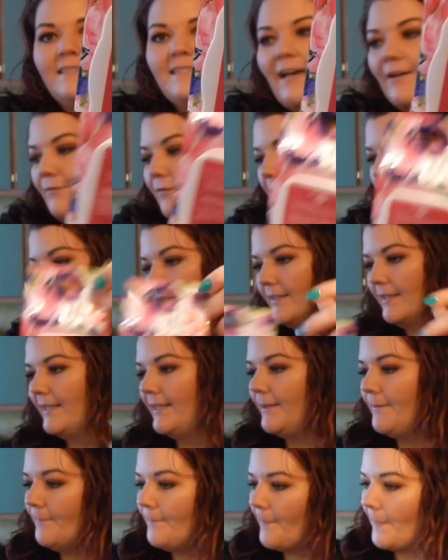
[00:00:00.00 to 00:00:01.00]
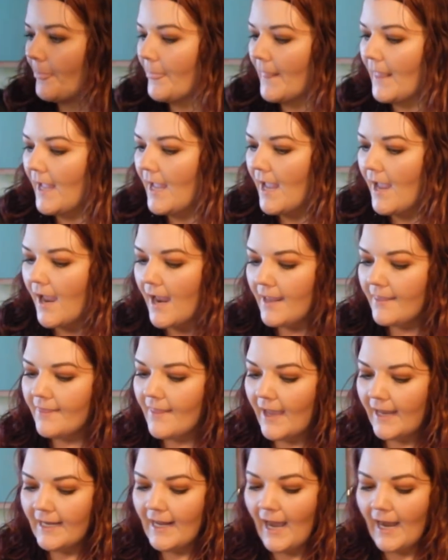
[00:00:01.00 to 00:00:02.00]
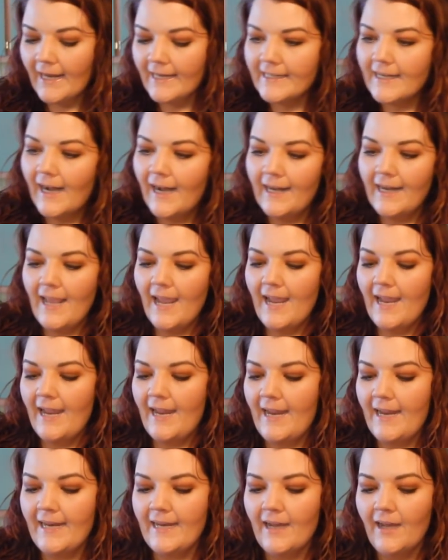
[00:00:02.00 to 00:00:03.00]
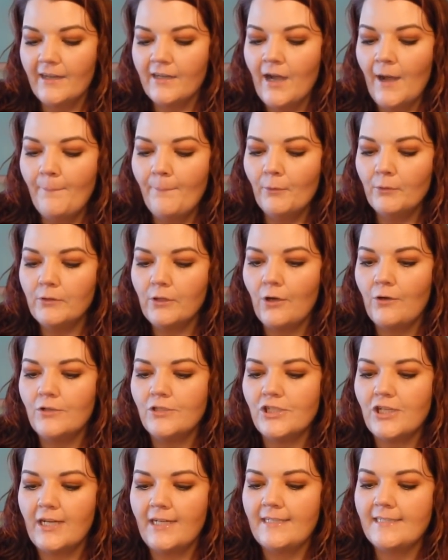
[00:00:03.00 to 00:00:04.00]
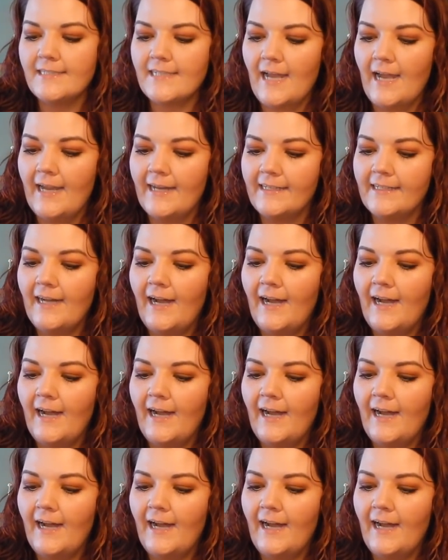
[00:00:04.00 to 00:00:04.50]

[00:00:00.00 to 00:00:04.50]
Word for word: Definitely. And then I got a, a couple lotions. I